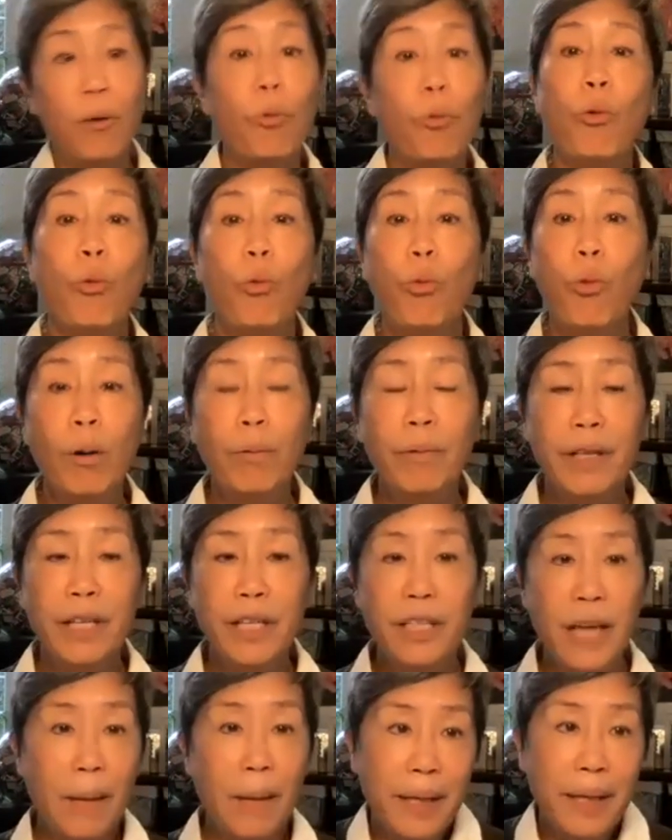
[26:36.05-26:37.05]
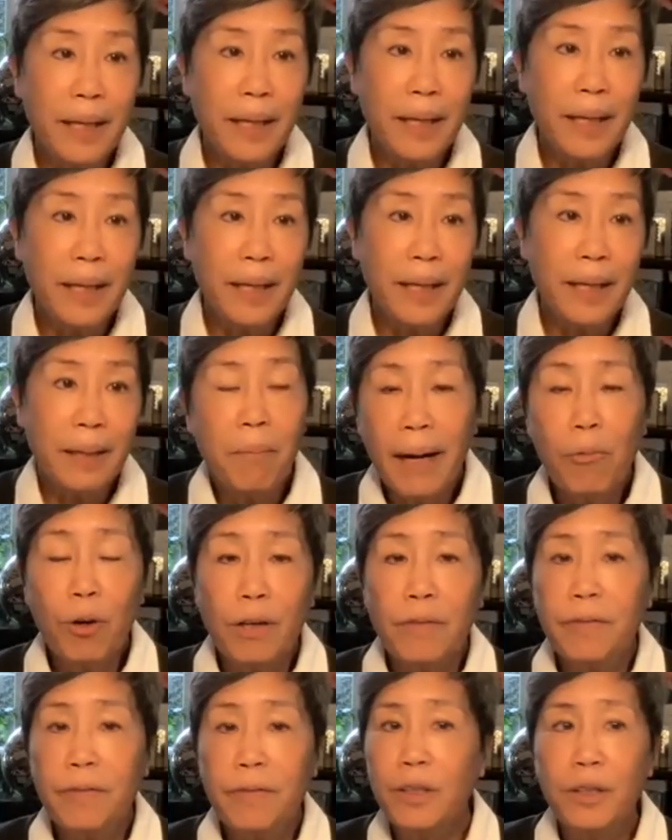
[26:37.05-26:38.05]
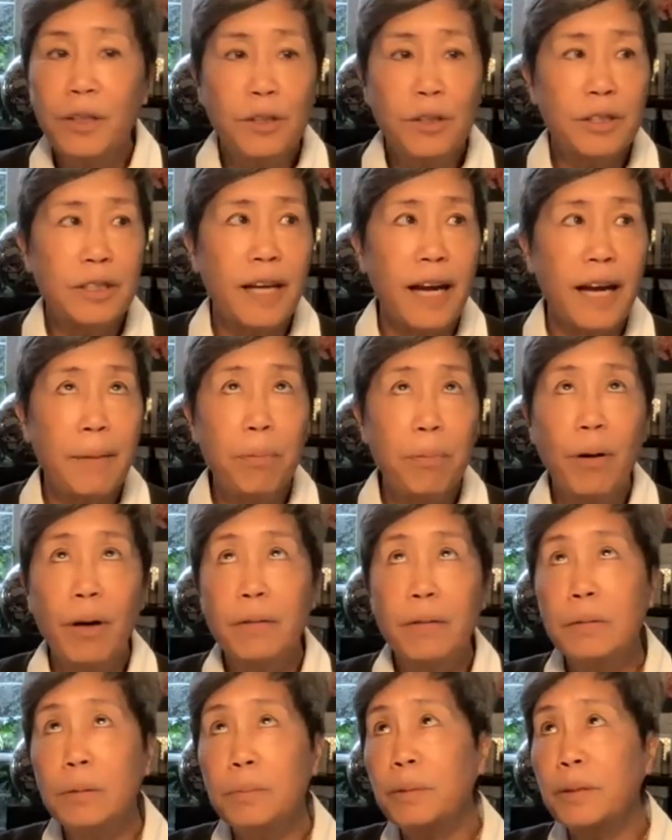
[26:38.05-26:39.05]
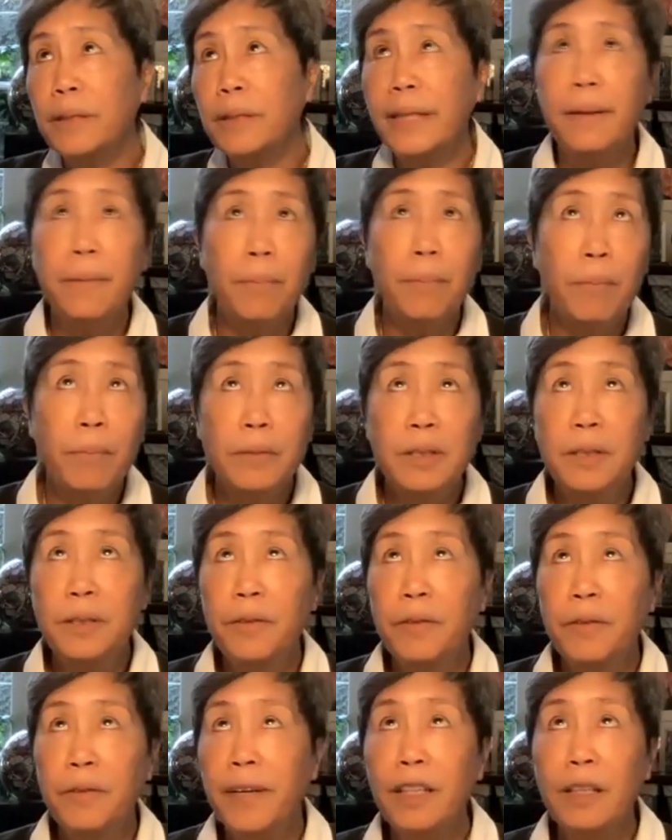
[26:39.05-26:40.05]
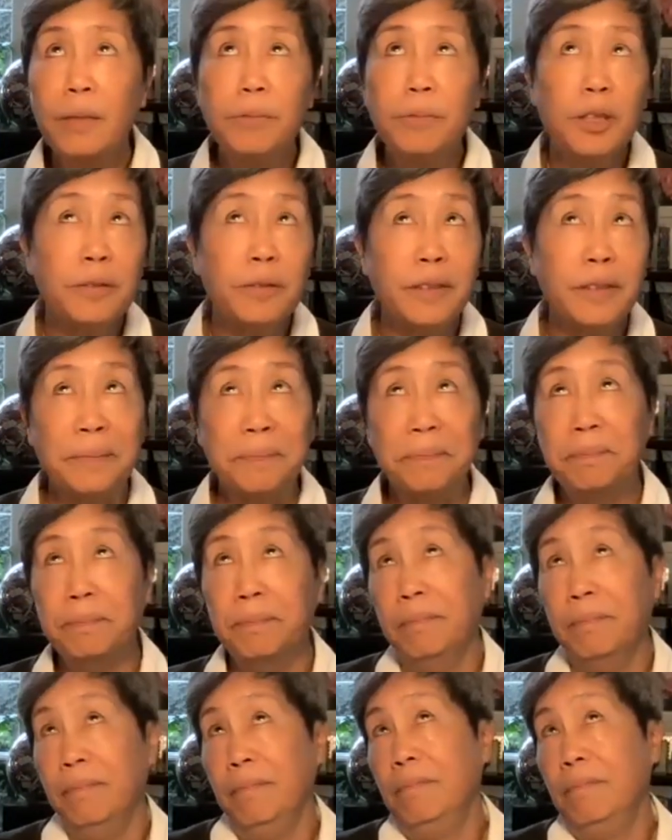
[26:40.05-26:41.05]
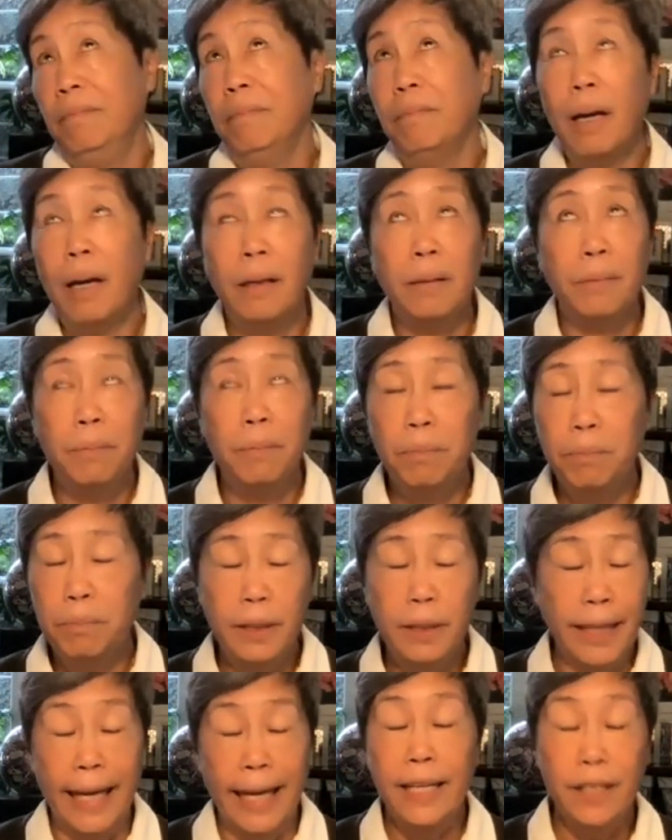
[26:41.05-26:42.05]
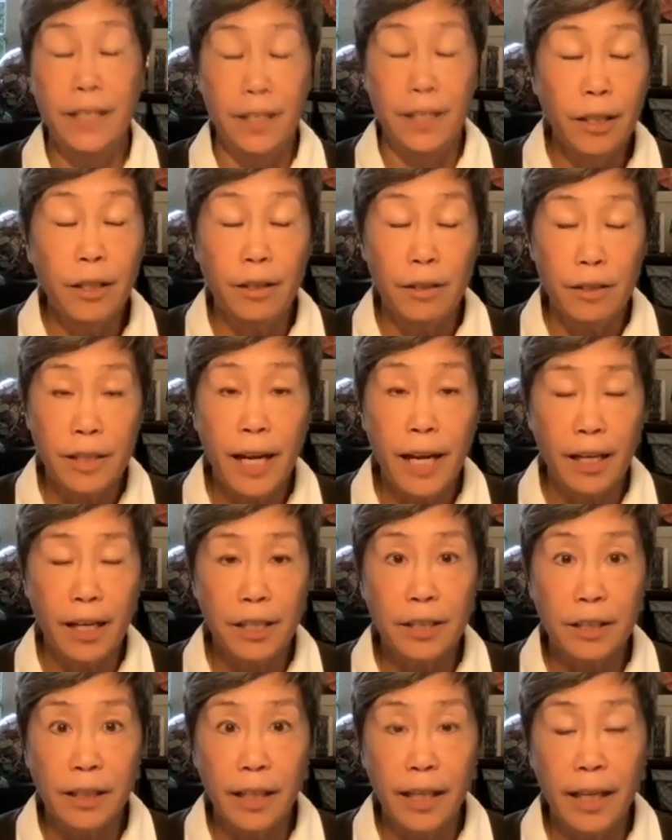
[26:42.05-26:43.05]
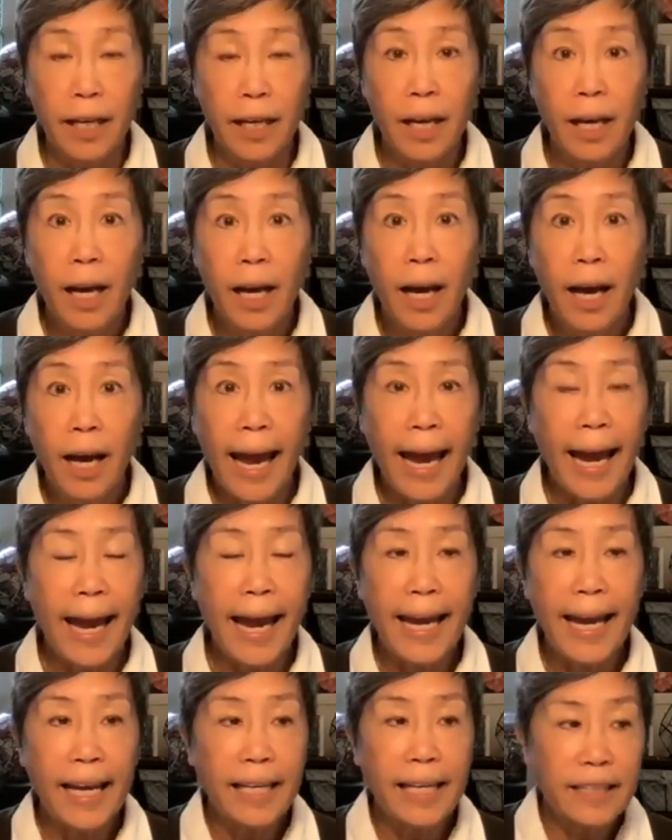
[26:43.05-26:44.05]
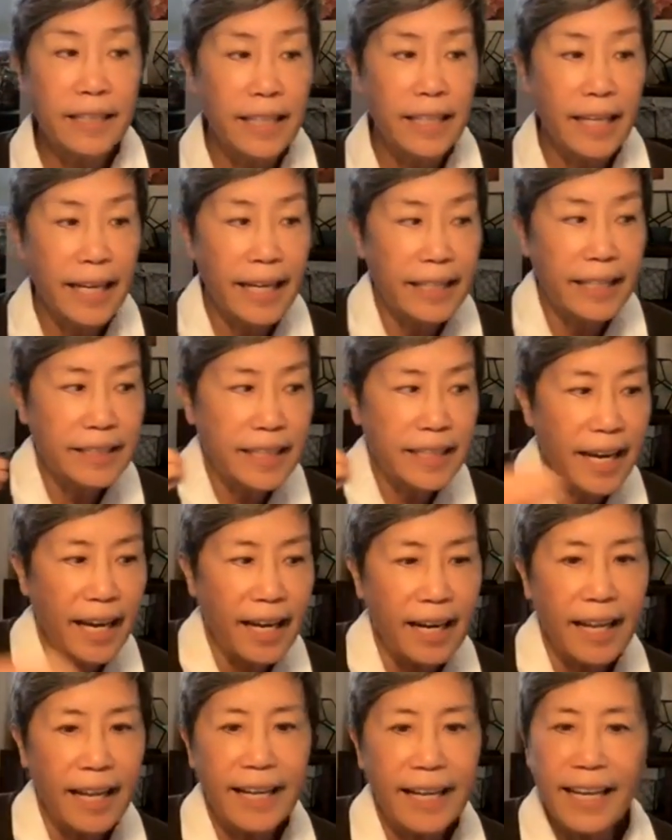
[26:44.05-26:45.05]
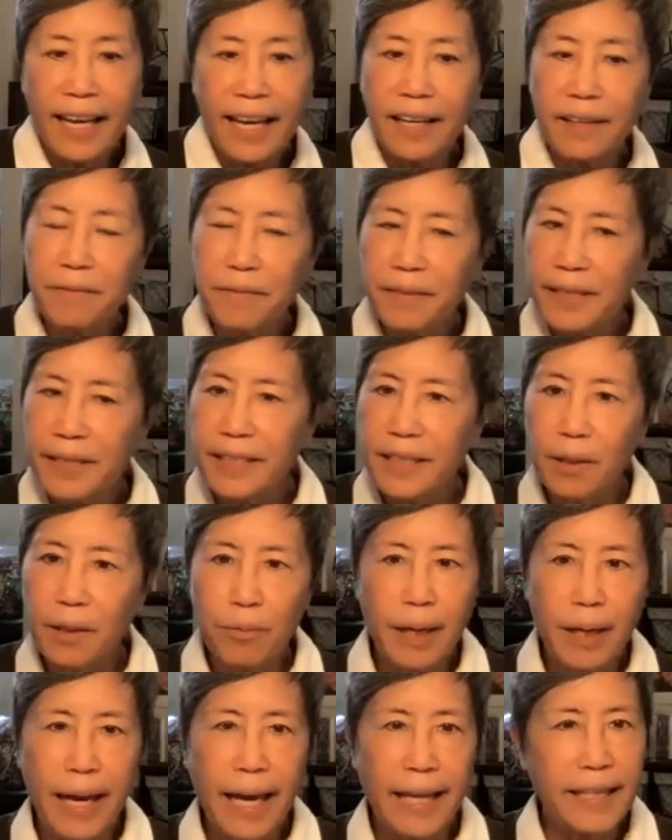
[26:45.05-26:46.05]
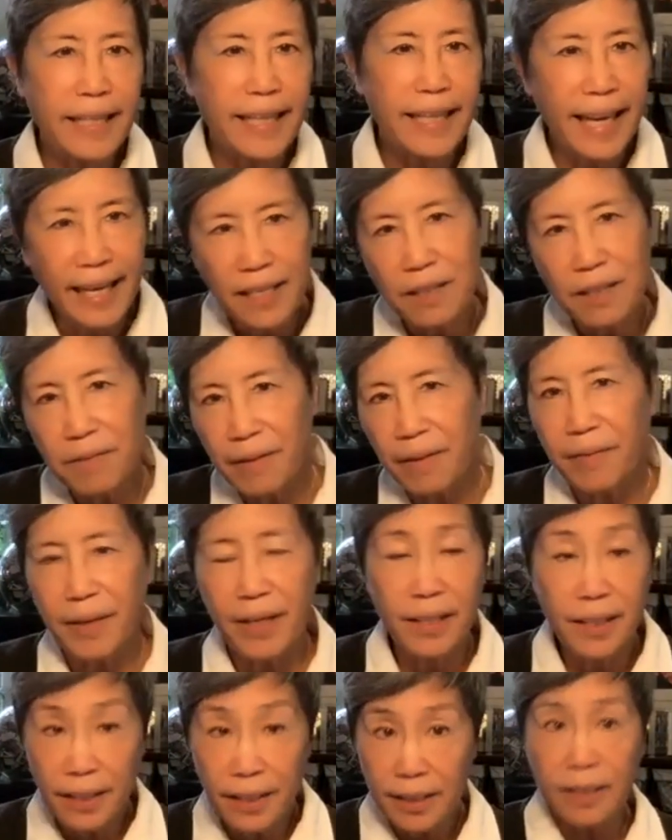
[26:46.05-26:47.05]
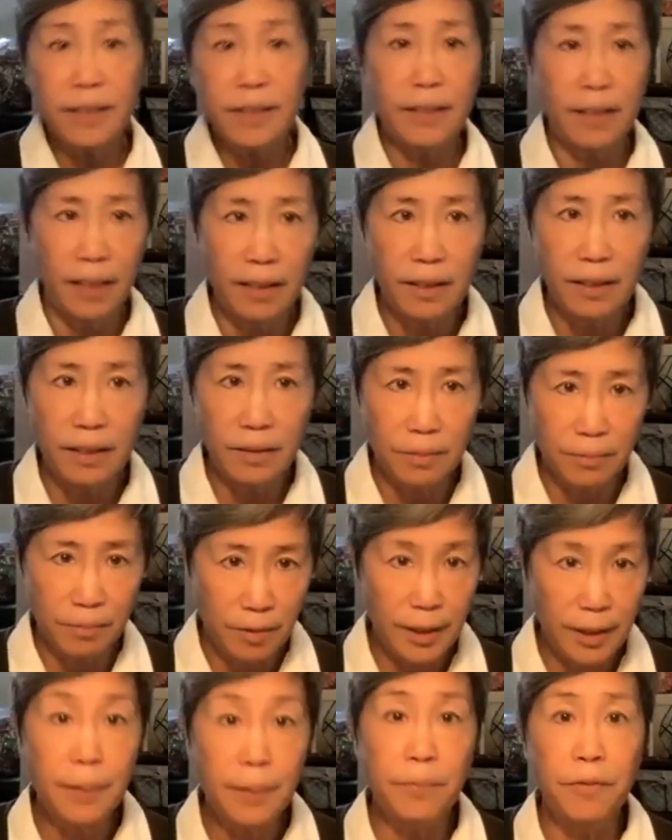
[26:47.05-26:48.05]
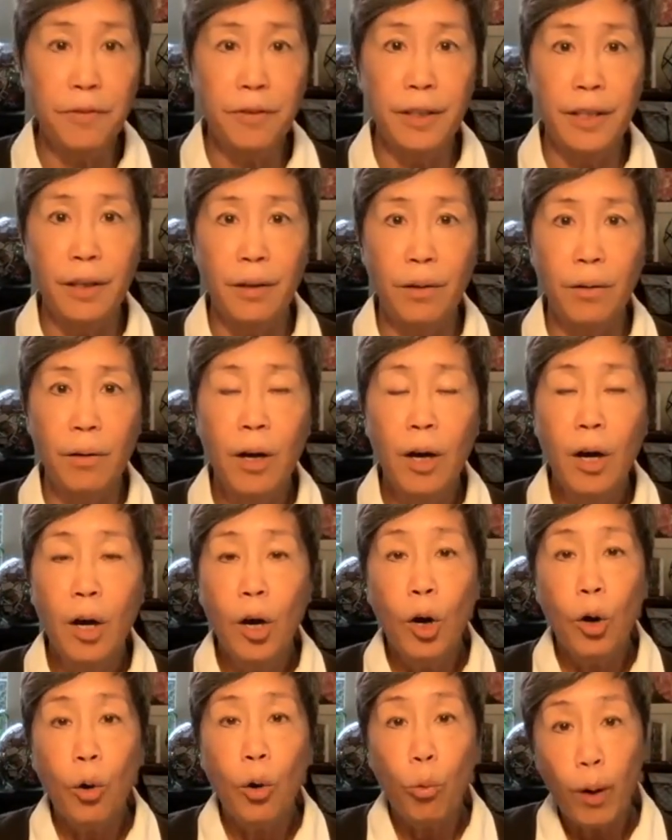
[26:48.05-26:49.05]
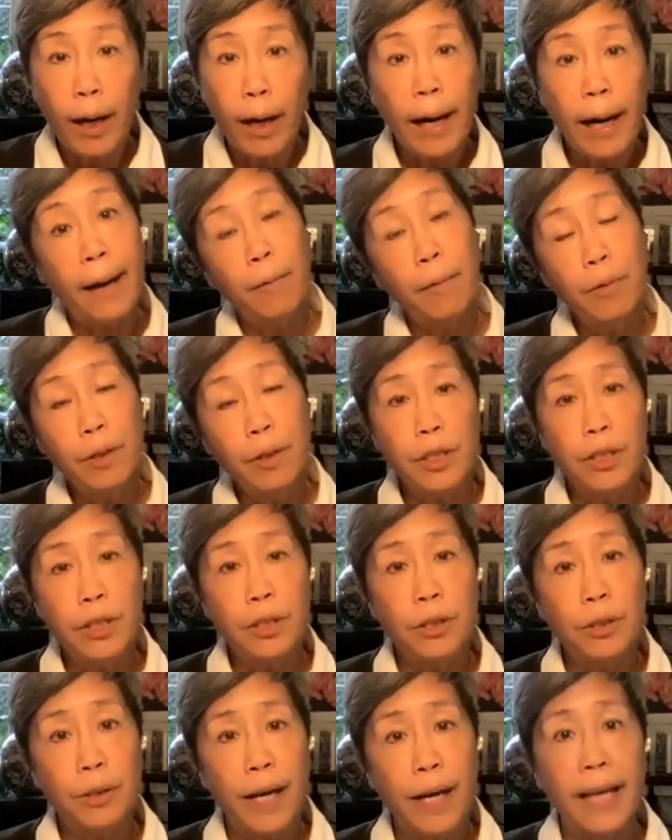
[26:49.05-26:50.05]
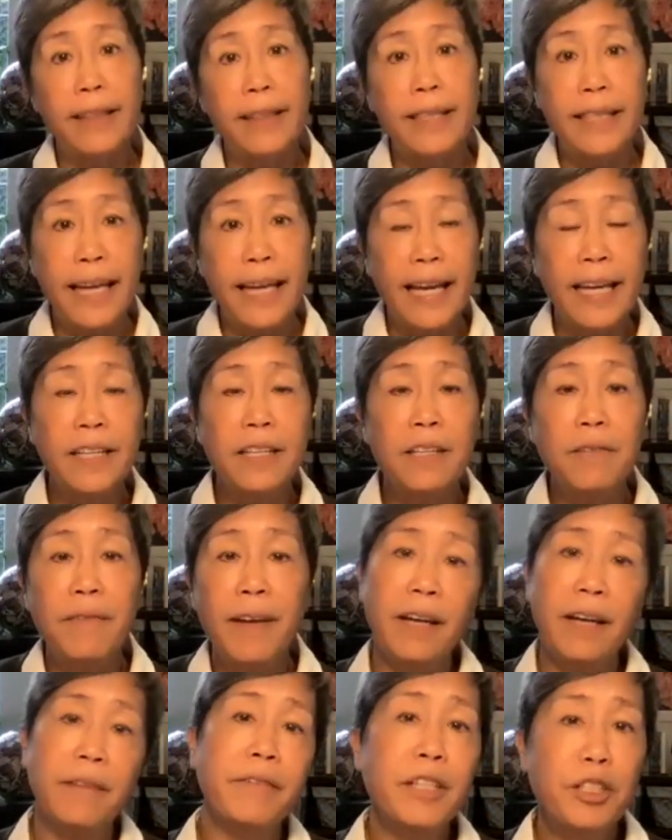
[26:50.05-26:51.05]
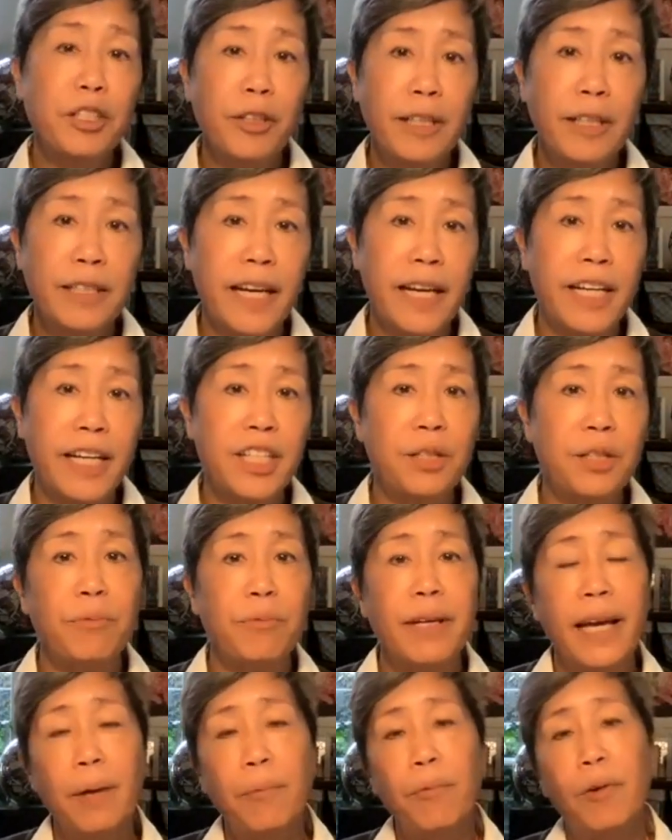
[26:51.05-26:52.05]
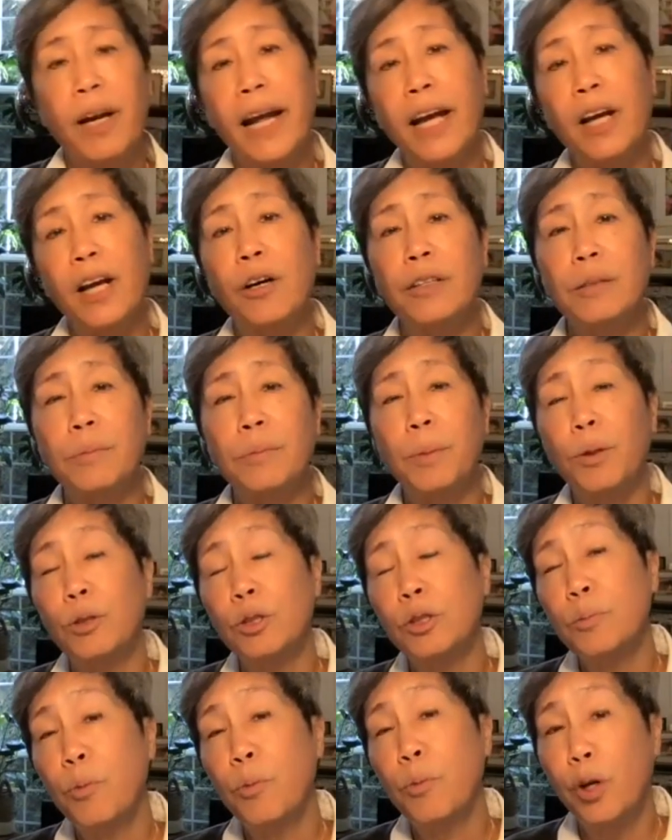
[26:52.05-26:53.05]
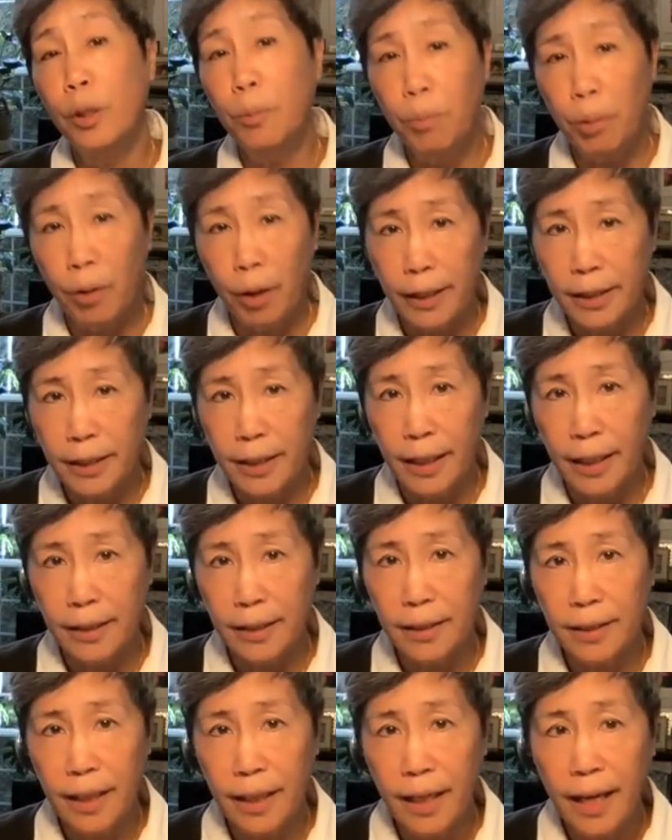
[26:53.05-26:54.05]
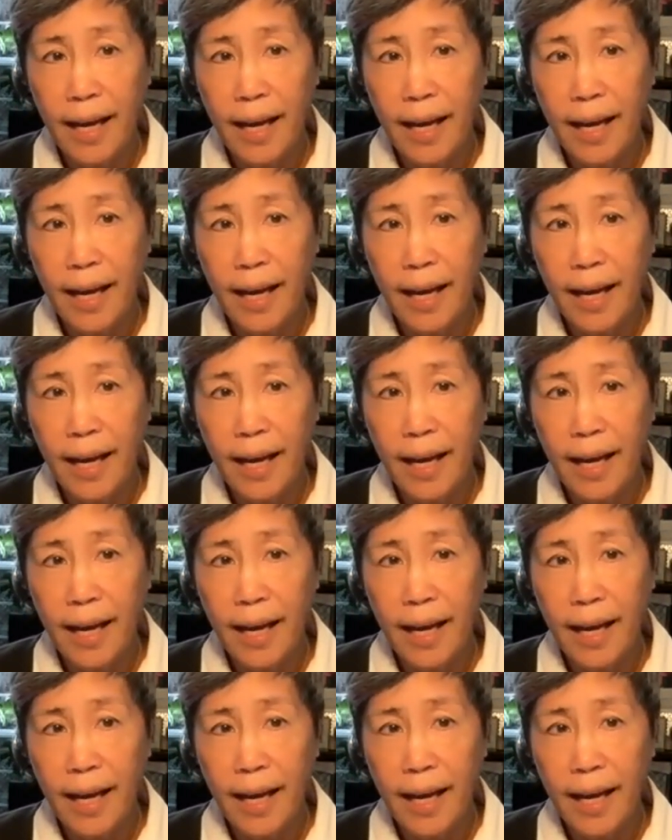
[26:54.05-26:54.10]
What would it, I mean, my workflows, I probably developed over 10 years actually. Yeah. And it's kind of like every single week at the end of and this is a little tip for you. What I would do at the end of every transaction, we have what I call the postmortem process.